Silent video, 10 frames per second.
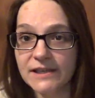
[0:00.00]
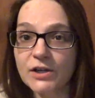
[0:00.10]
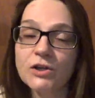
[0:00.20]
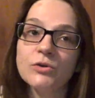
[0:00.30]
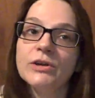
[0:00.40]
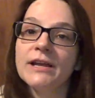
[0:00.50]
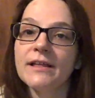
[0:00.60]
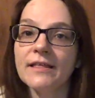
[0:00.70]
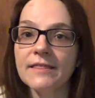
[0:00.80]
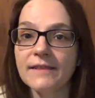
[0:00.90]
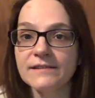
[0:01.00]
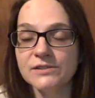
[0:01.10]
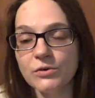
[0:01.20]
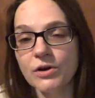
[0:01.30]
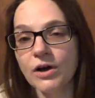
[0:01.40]
including the
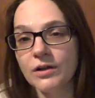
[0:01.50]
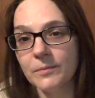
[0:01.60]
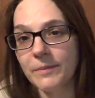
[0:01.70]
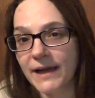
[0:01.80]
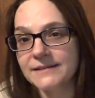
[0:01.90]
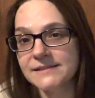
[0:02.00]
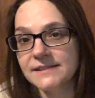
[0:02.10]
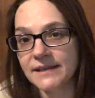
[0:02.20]
so-called best